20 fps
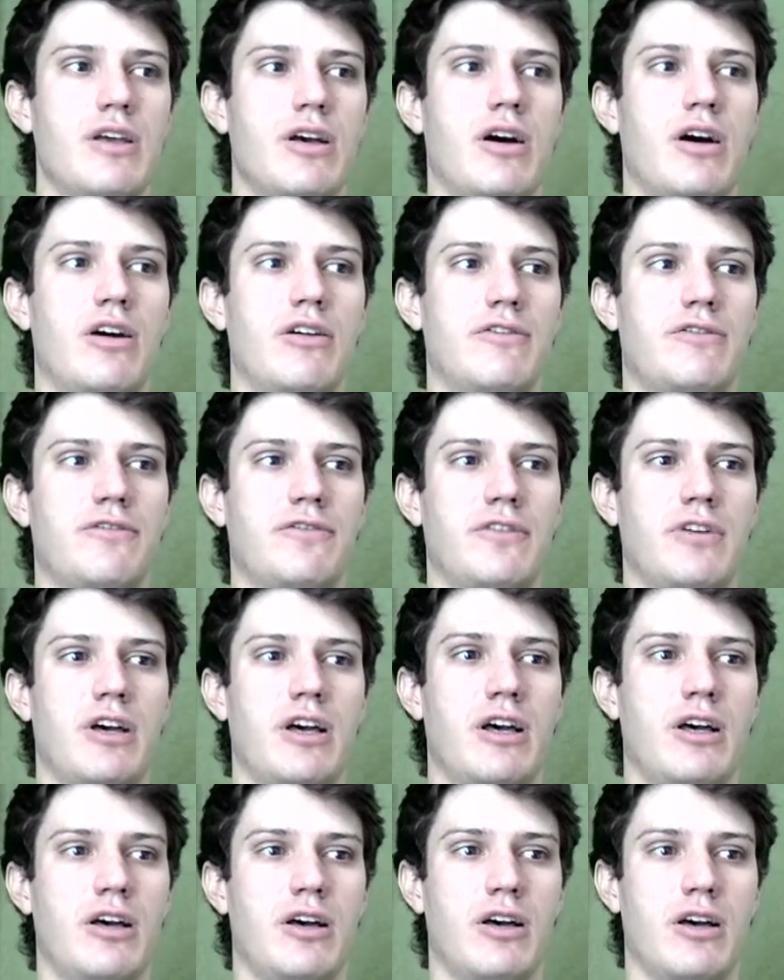
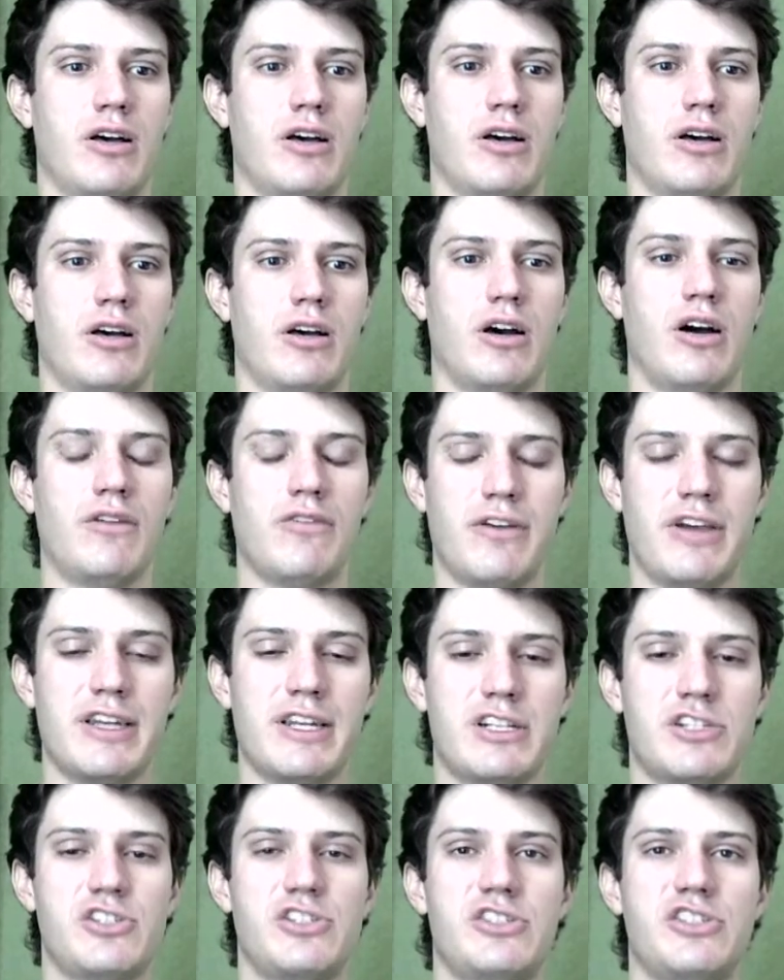of
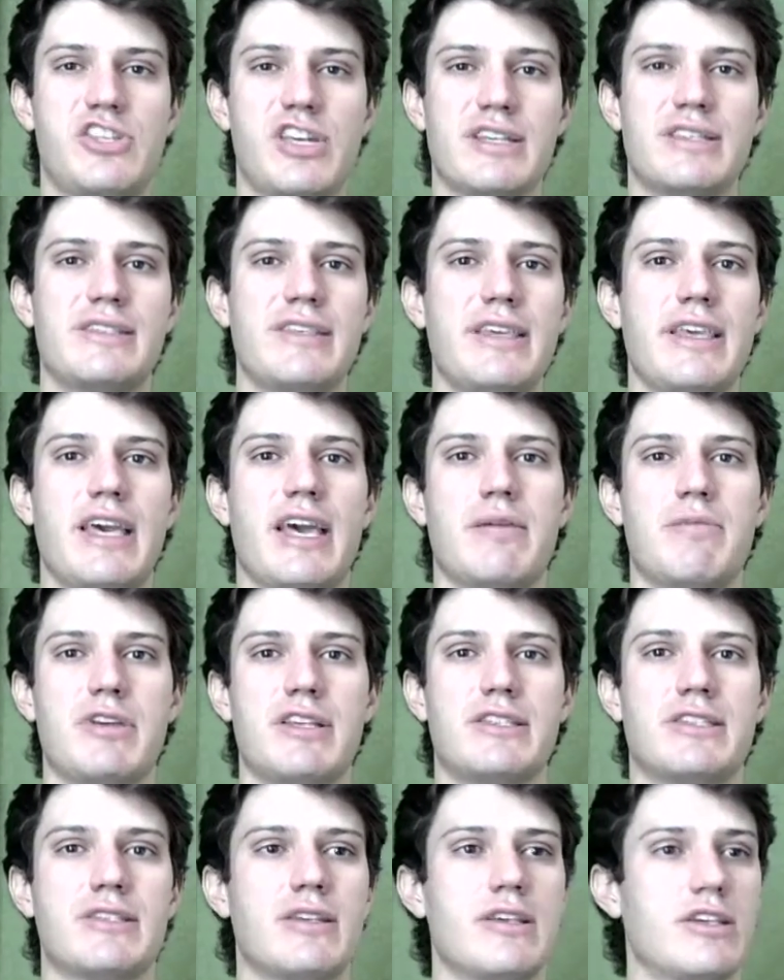energy just in
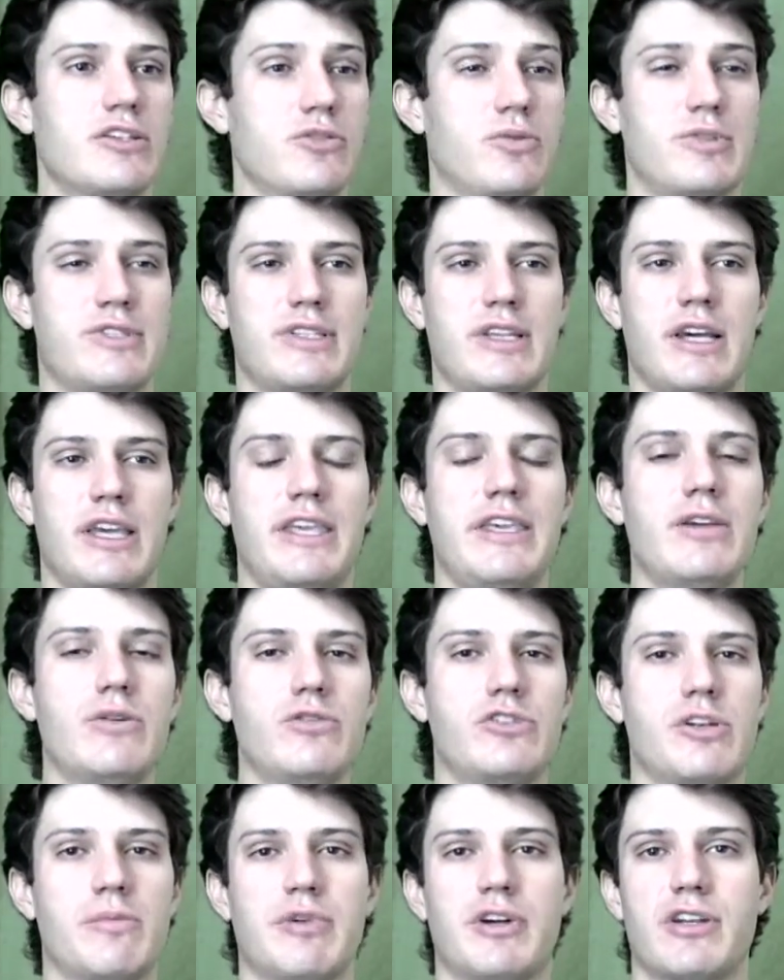gammas. So it's a
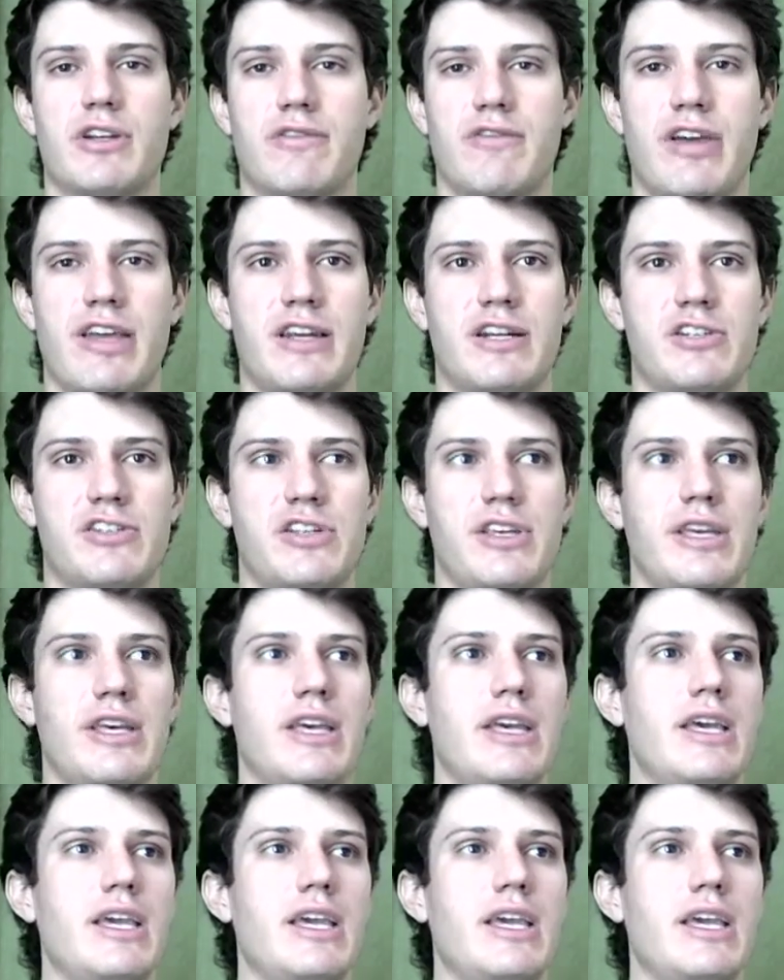huge amount of energy.